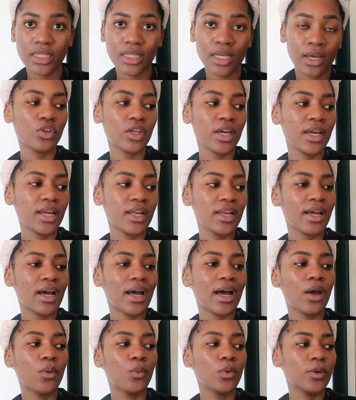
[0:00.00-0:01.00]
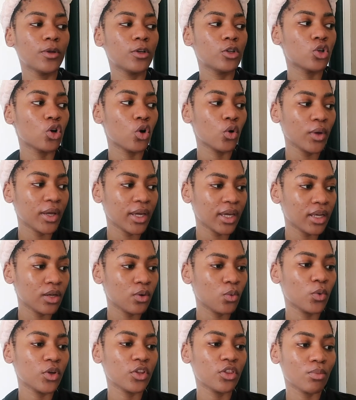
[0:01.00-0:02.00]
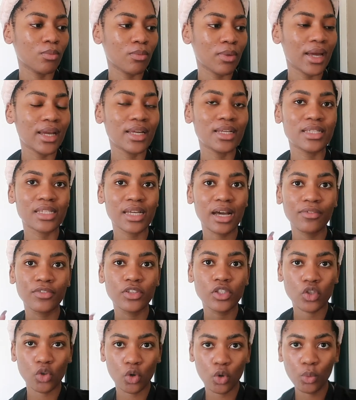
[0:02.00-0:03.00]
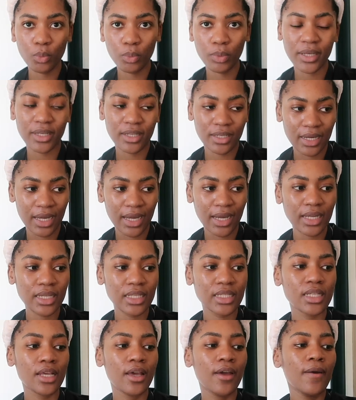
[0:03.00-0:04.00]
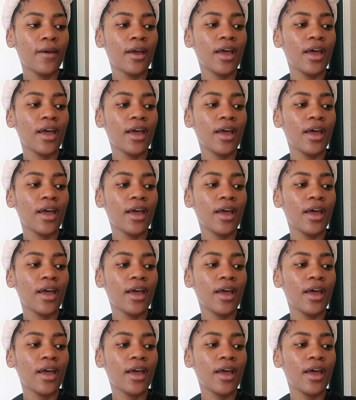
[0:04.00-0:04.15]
So then I would go in with my Dove soap at night.